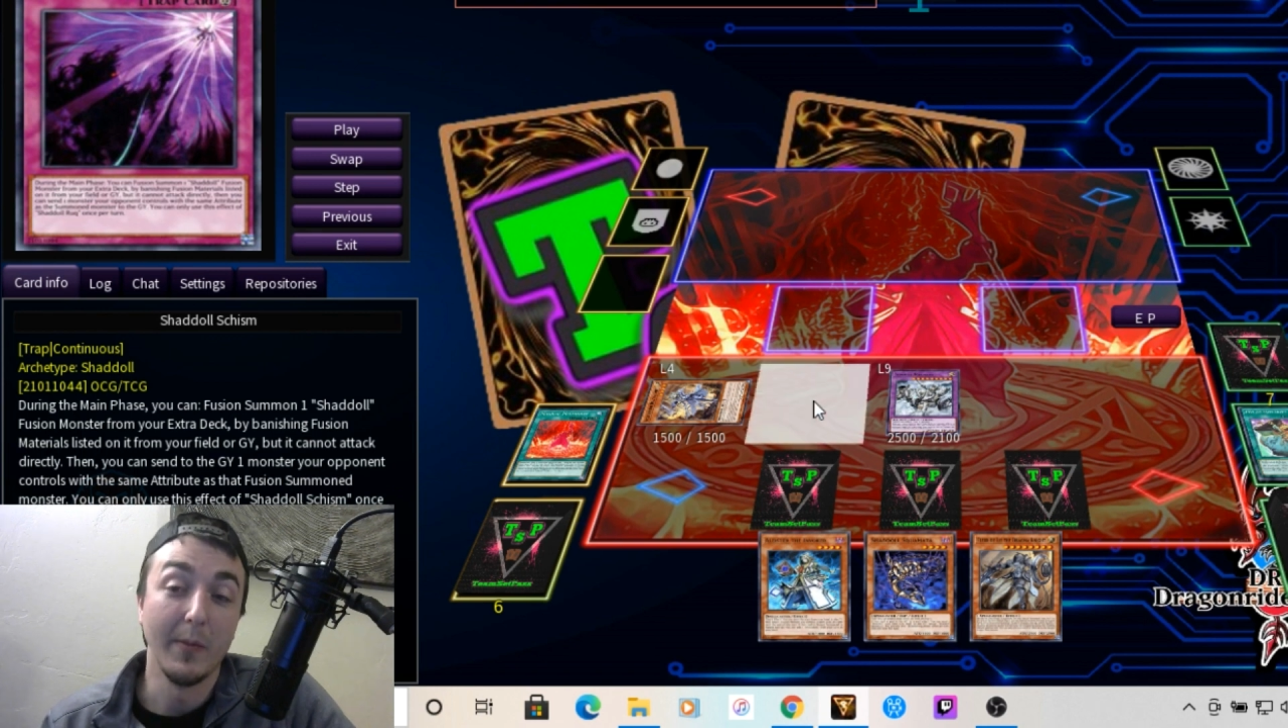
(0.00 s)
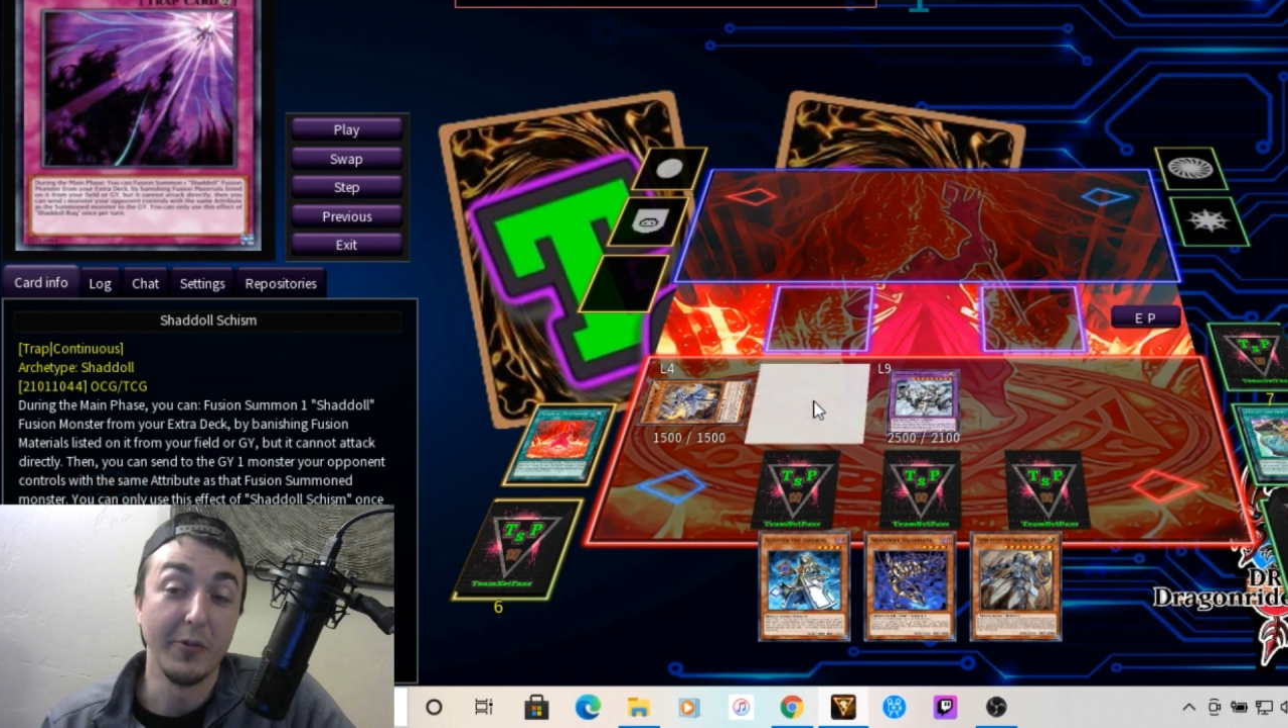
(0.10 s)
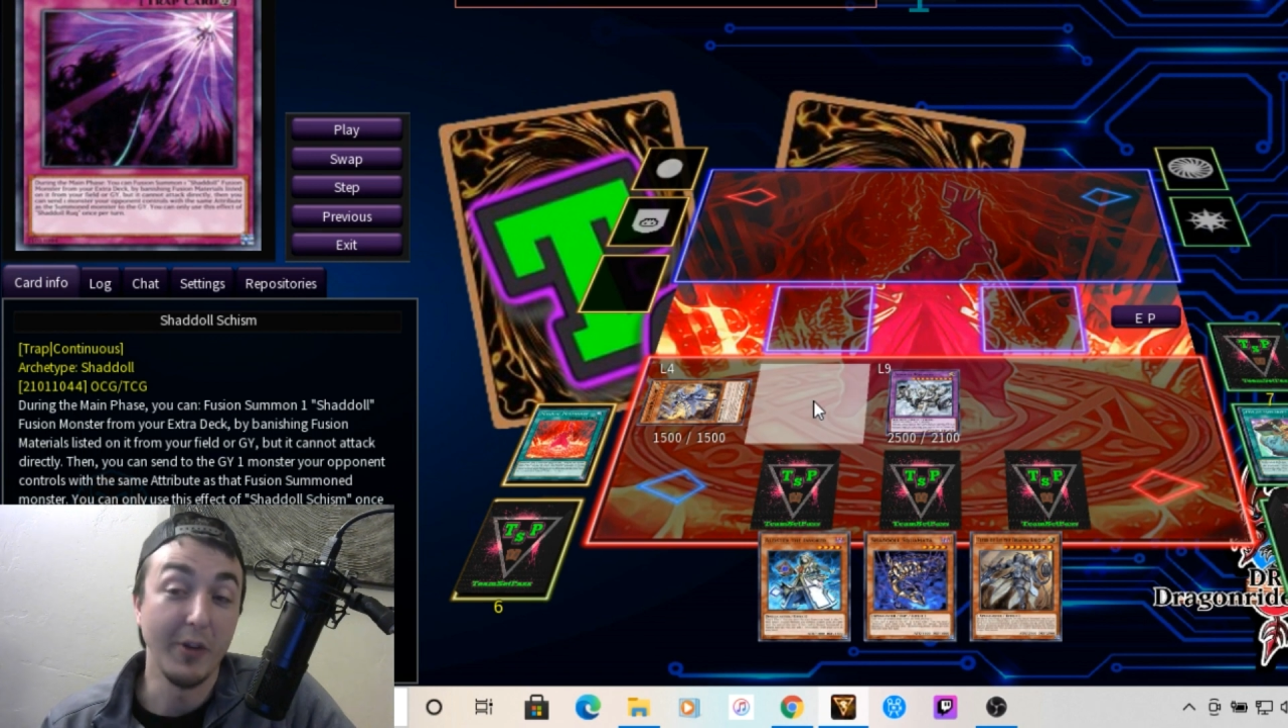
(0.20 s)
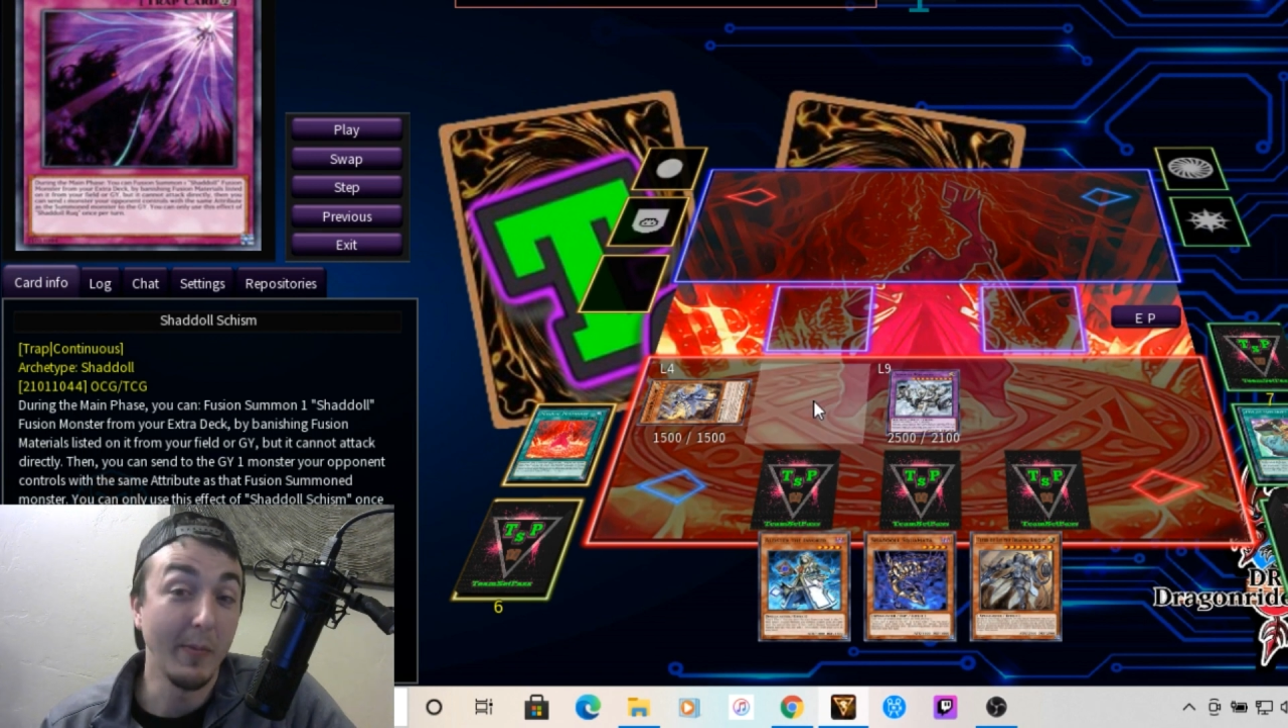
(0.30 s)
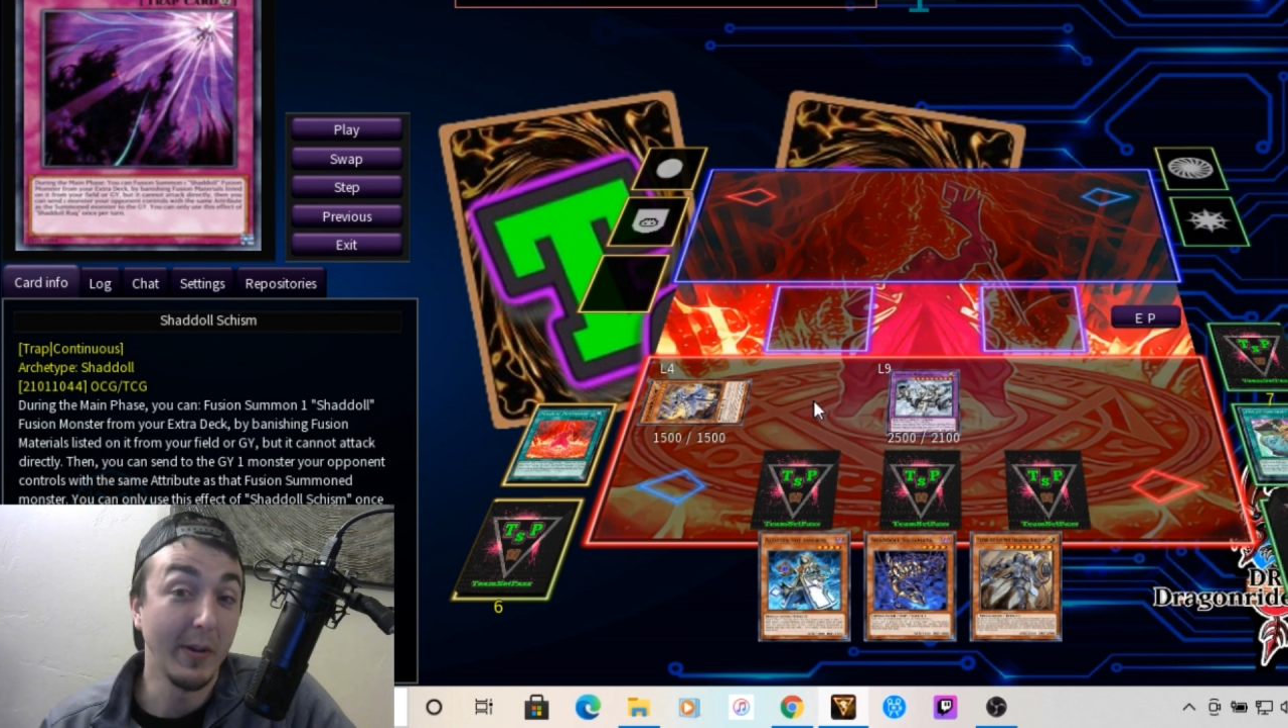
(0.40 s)

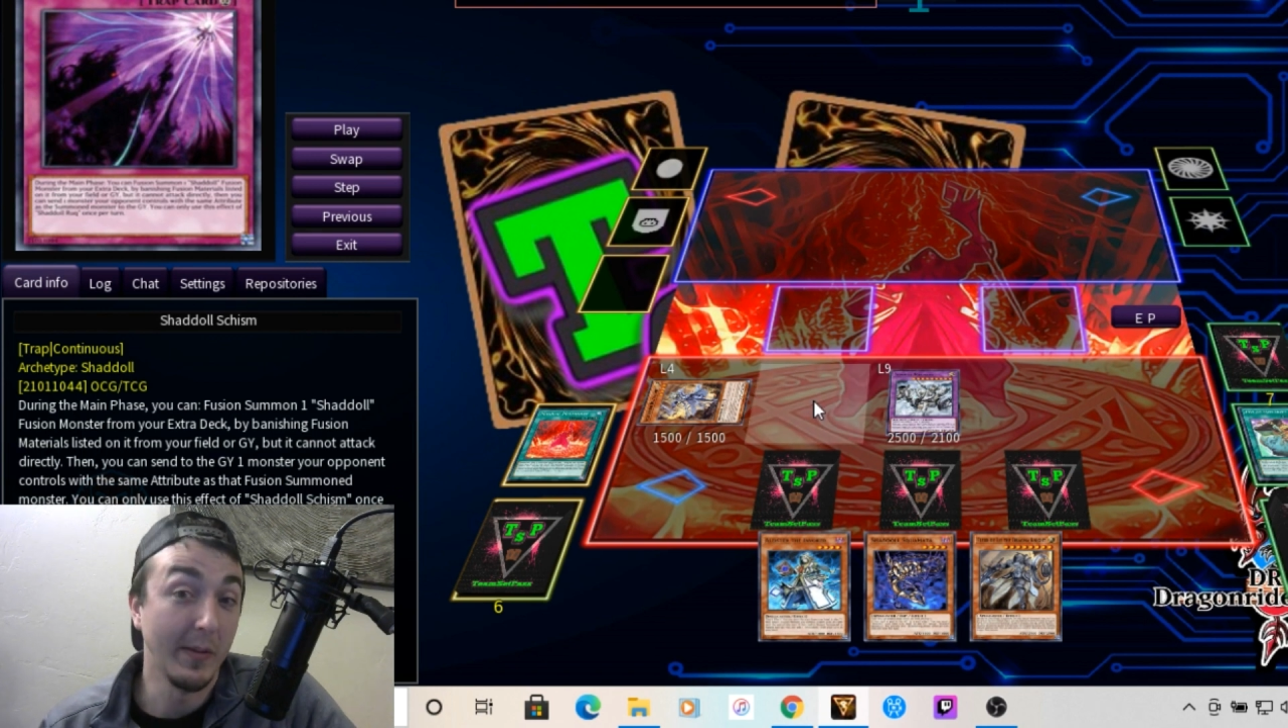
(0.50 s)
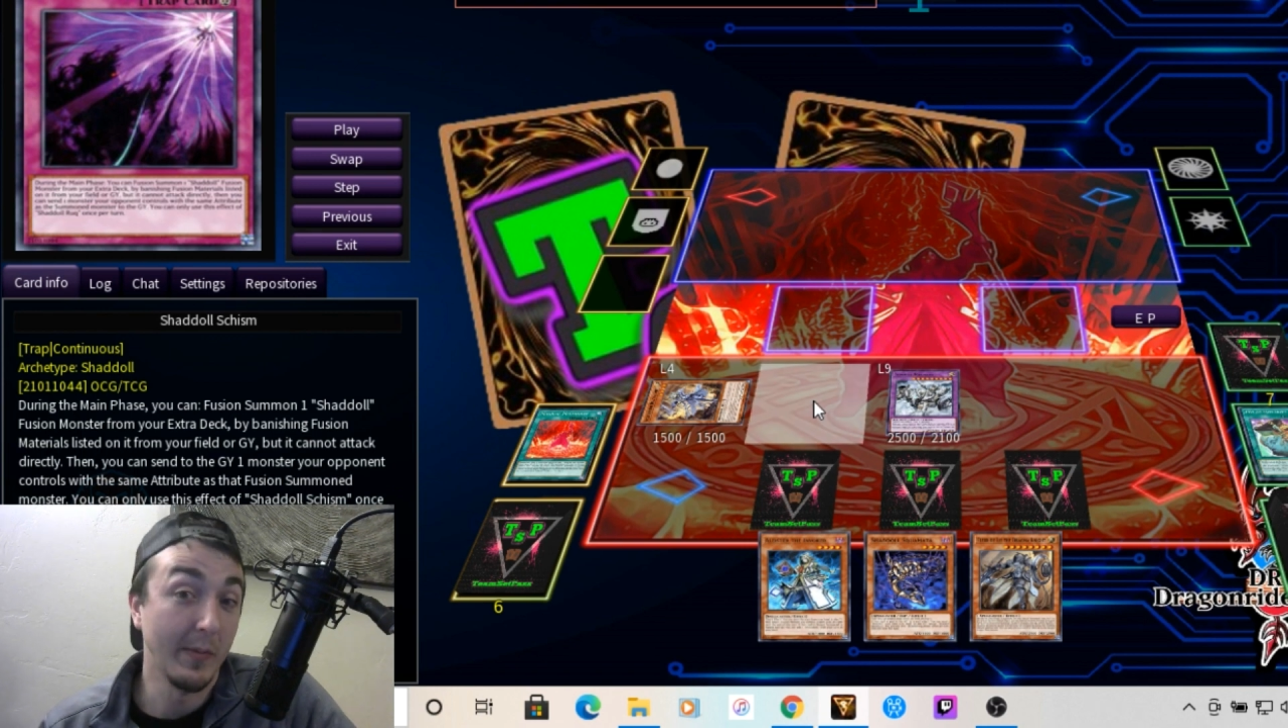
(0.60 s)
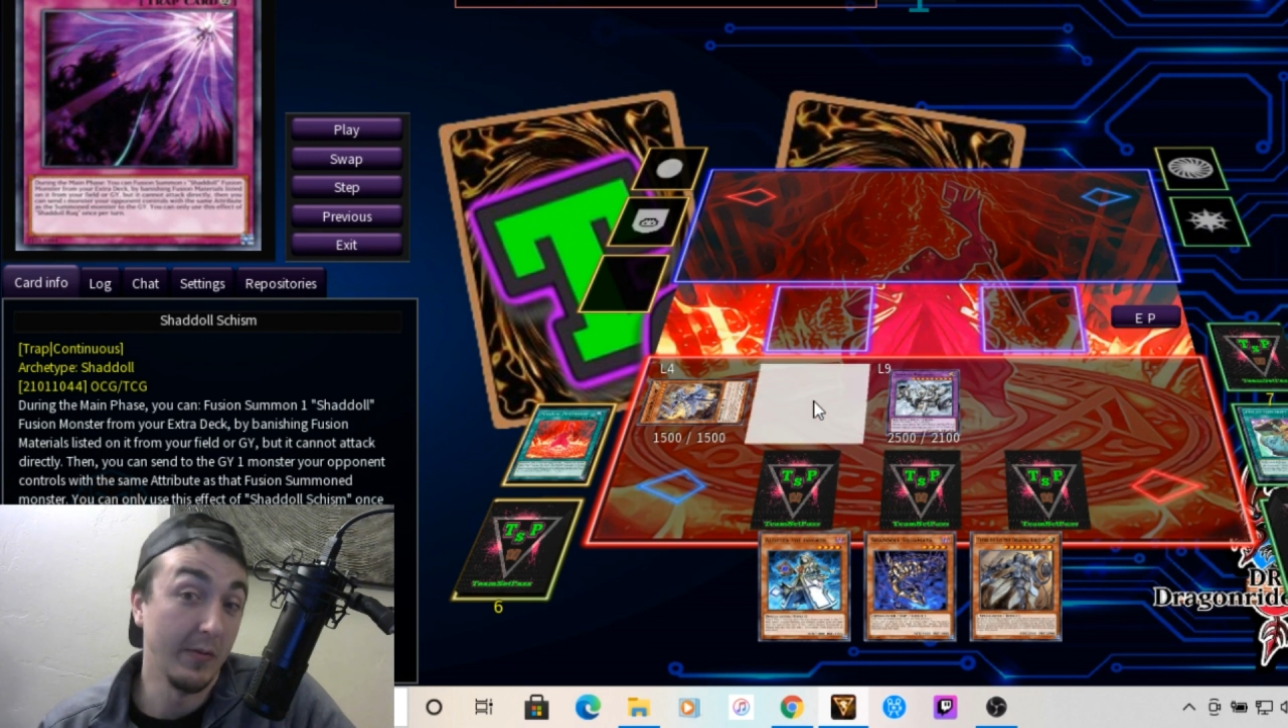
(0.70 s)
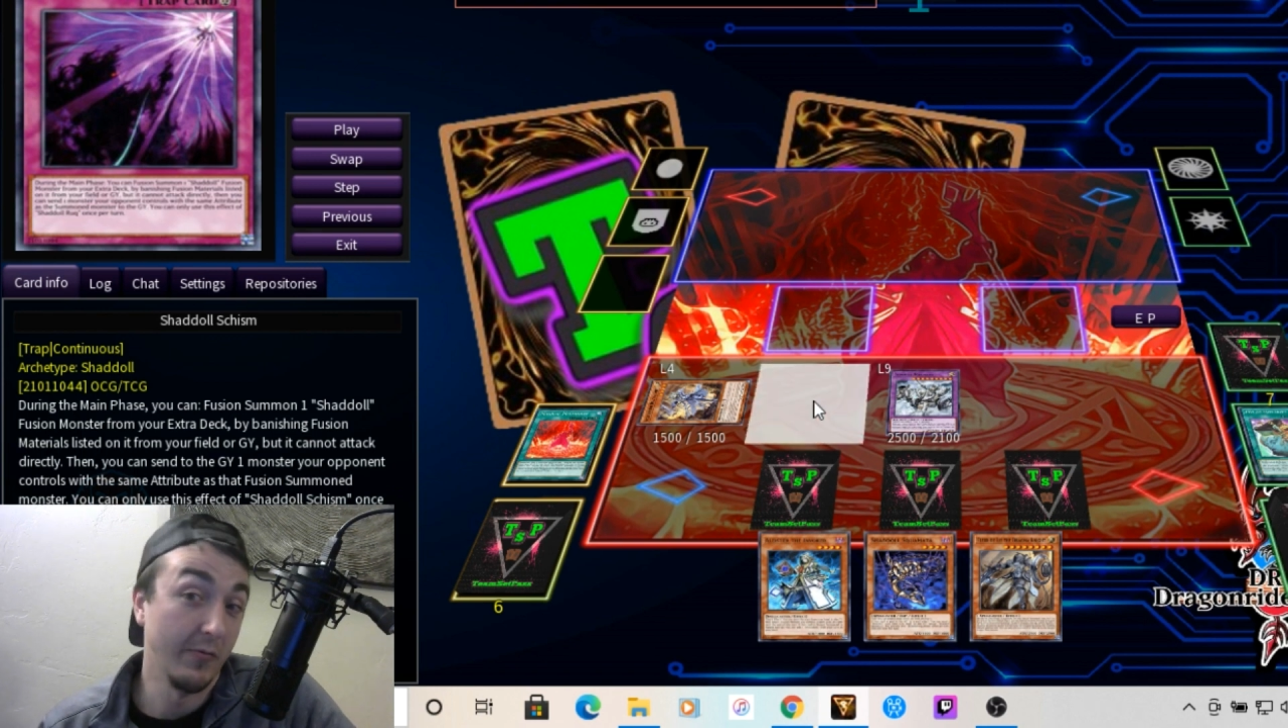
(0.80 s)
Summon Limit,